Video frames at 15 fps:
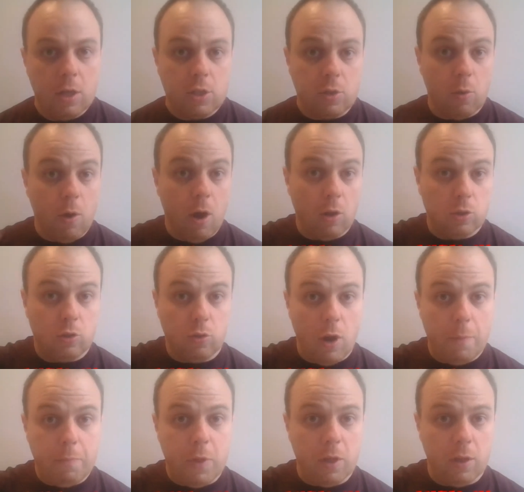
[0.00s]
So I'll drop
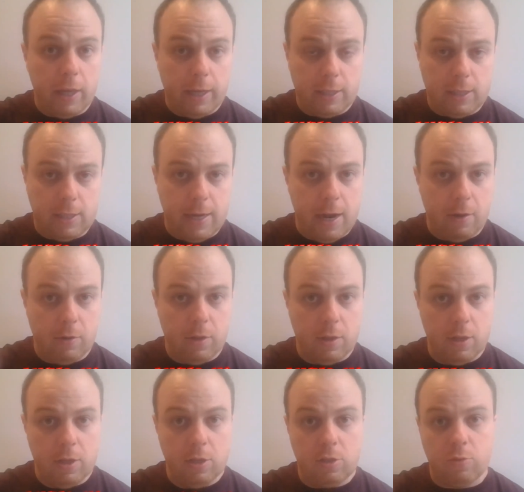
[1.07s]
the links down in the
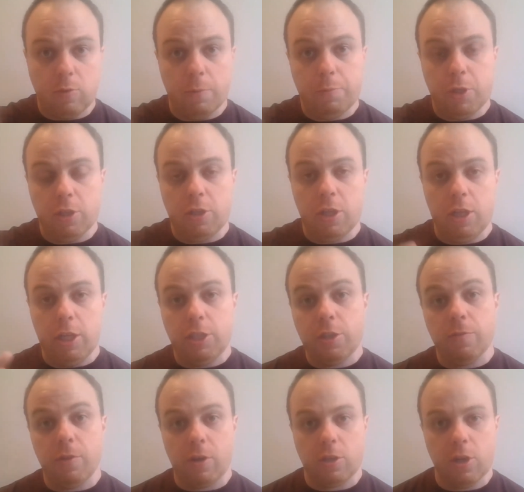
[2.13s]
description to each of the
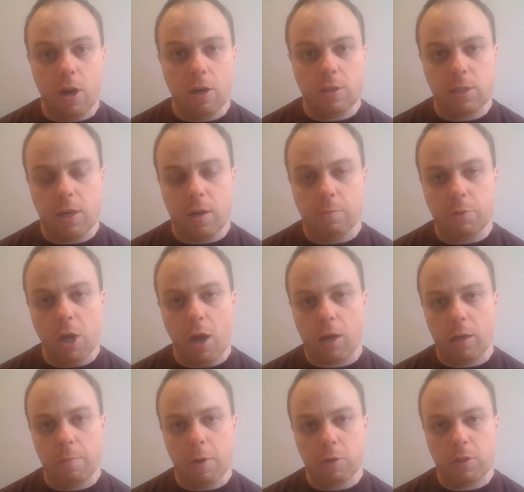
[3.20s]
guitars that I'm talking
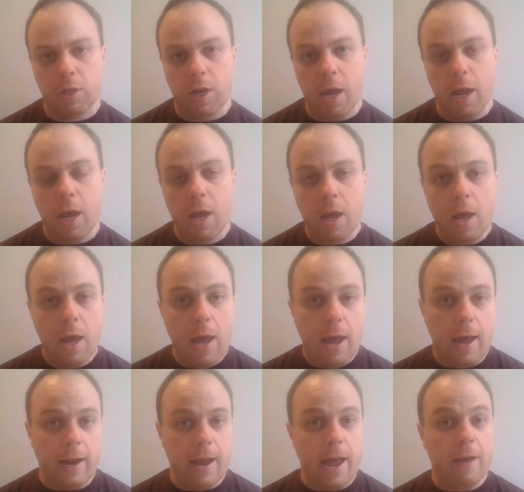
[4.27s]
about today. And I
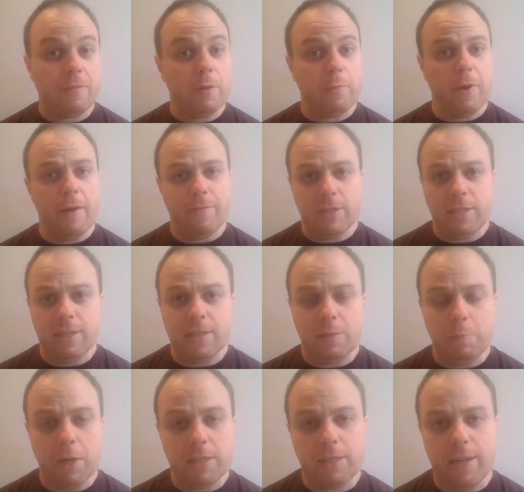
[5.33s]
have to preface this by
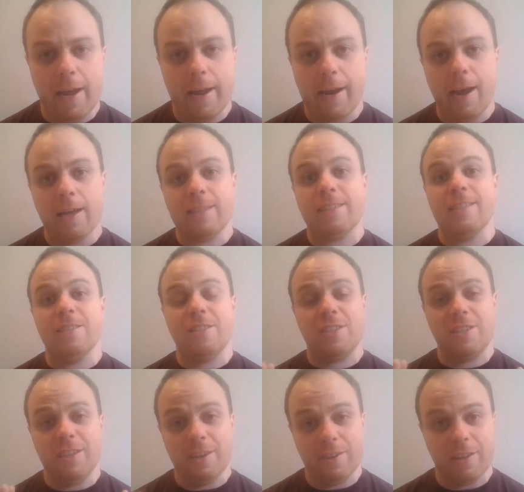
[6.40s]
saying I
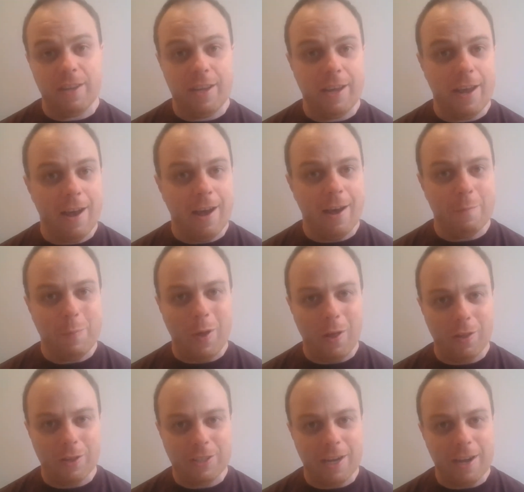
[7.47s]
sincerely
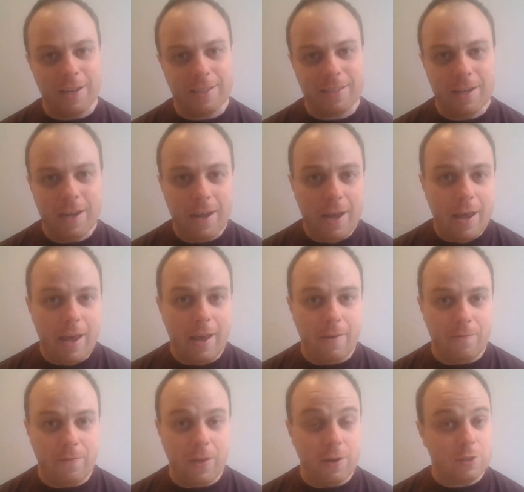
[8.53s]
apologize if they're
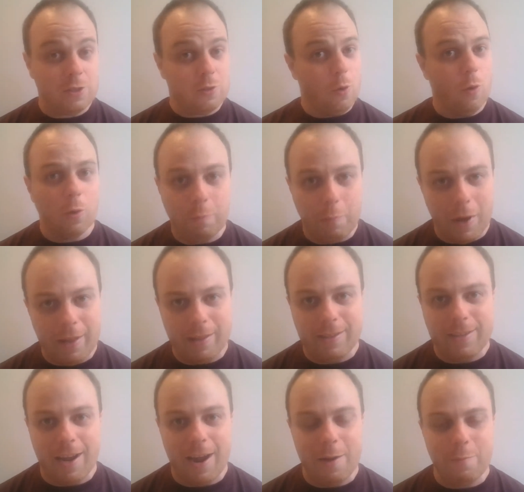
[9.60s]
sold by the time
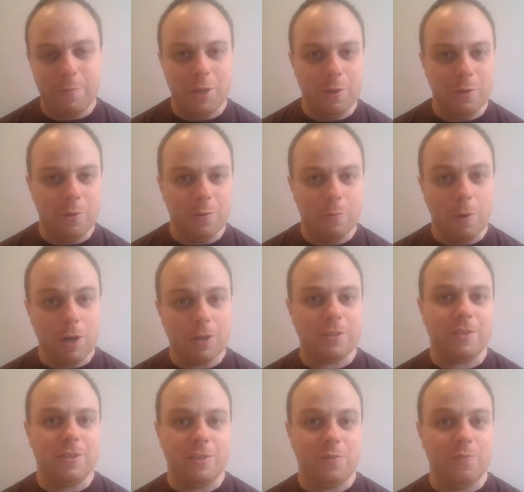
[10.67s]
you watch this
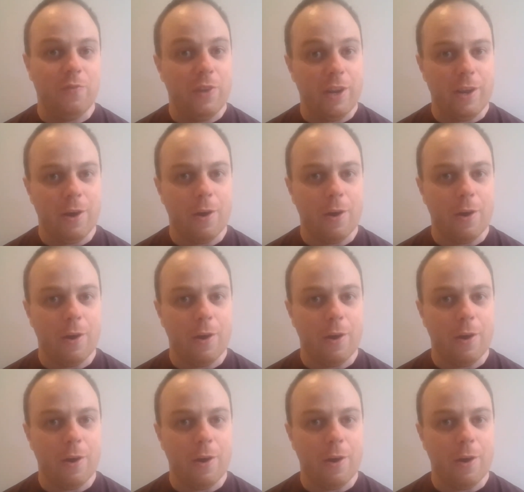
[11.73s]
video.